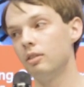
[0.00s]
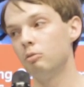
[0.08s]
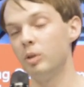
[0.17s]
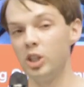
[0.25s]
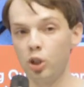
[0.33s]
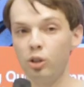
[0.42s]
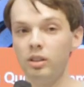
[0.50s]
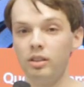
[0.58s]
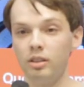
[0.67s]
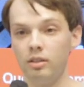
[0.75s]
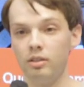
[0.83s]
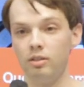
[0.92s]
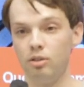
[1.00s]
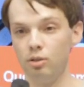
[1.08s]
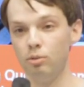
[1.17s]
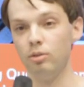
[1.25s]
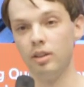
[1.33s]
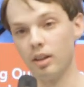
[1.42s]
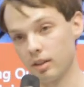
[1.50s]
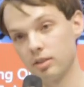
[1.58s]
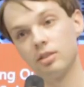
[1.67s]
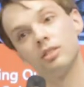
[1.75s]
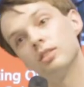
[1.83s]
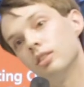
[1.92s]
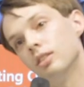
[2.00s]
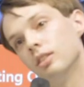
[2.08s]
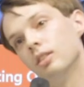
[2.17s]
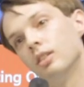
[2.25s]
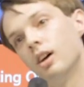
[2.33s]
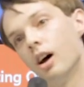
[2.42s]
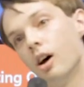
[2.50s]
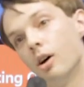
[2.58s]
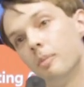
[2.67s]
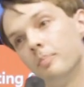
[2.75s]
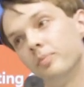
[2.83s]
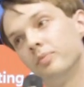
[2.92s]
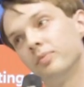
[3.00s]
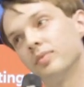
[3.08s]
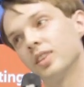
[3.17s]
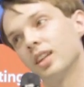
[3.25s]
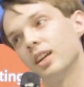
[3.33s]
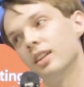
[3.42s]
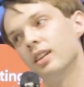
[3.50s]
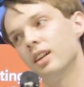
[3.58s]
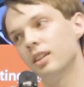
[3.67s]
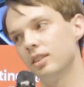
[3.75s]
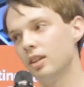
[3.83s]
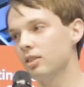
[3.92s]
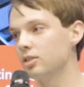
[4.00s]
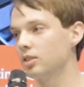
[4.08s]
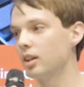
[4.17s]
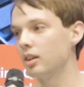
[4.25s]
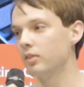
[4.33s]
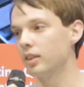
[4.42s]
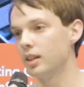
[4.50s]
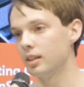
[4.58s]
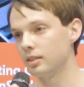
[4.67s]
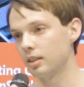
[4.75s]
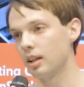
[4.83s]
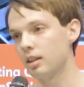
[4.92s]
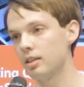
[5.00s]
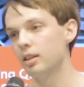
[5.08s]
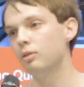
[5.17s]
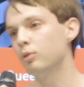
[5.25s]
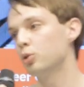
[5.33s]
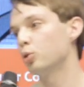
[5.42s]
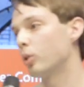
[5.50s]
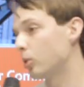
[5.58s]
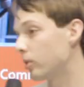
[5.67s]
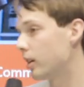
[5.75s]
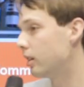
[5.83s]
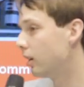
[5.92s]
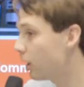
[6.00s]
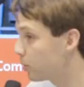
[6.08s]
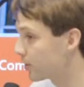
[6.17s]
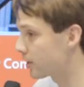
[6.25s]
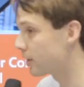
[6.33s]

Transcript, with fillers: we shouldn't do this. Um, and then on the other side of things, a lot of the infrastructure that enables